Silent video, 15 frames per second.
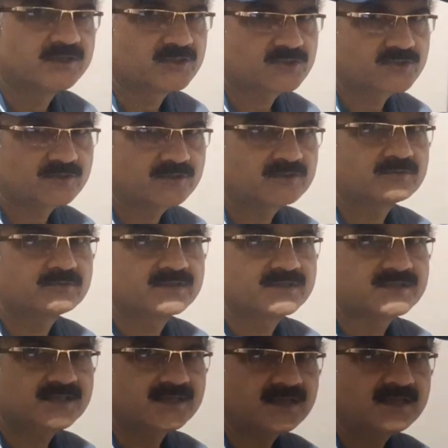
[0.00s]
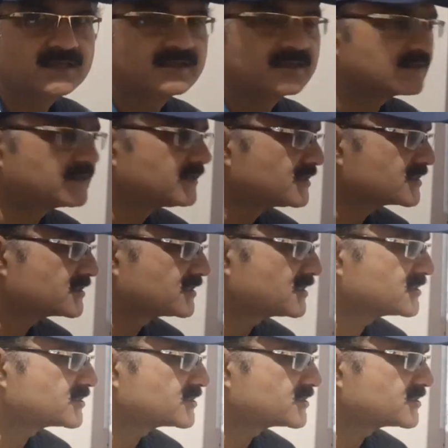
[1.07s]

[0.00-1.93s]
short, we say the distance